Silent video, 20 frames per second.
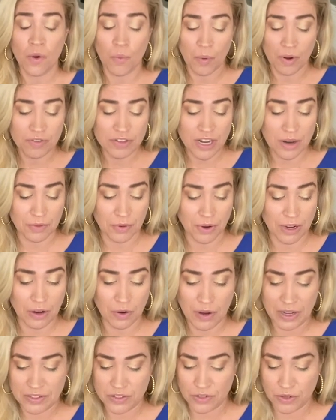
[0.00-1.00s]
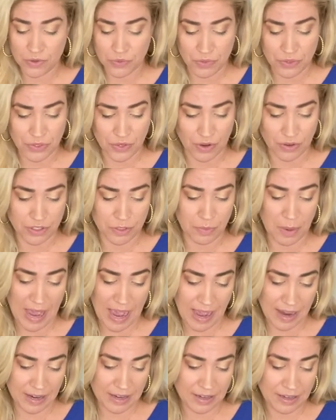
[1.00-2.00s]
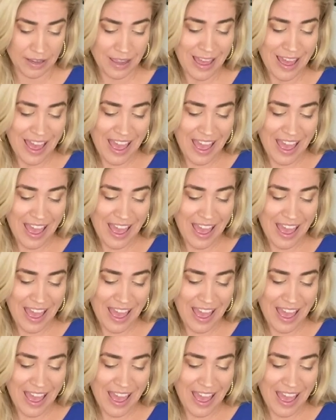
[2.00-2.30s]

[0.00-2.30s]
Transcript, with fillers: when Severino gets those results back.